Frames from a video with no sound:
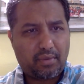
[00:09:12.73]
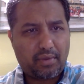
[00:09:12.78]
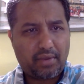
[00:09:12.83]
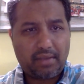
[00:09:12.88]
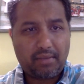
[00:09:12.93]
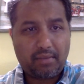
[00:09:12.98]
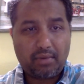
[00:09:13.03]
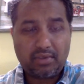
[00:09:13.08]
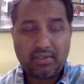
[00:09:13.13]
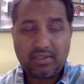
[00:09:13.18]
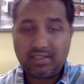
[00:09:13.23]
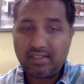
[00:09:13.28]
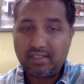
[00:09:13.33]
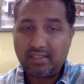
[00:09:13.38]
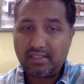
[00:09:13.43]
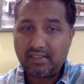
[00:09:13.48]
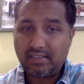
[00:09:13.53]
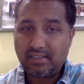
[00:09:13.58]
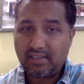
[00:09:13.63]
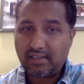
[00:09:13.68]
What about your
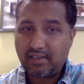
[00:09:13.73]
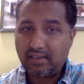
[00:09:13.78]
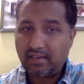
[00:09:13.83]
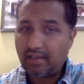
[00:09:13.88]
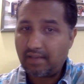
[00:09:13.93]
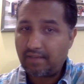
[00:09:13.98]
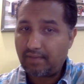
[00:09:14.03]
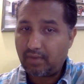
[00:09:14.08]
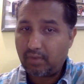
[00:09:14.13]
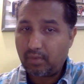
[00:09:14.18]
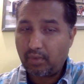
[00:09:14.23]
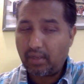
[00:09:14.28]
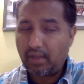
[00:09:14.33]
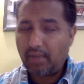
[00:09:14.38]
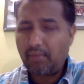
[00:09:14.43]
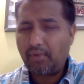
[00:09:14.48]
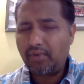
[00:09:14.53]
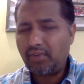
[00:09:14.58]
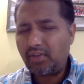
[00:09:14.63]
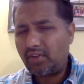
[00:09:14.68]
niece and your nephew? What
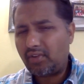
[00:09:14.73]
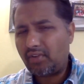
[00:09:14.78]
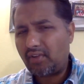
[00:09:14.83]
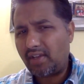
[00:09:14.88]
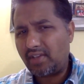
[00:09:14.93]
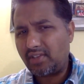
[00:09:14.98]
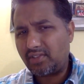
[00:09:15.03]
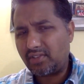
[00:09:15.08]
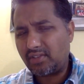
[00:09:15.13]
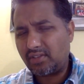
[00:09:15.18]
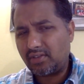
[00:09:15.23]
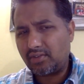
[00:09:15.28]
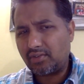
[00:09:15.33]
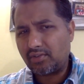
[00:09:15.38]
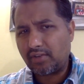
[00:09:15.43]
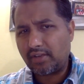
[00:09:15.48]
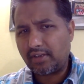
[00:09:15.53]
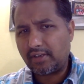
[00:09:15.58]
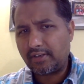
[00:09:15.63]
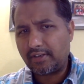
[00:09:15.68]
about your
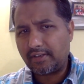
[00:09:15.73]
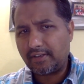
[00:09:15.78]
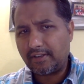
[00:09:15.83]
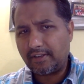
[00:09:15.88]
grandchildren?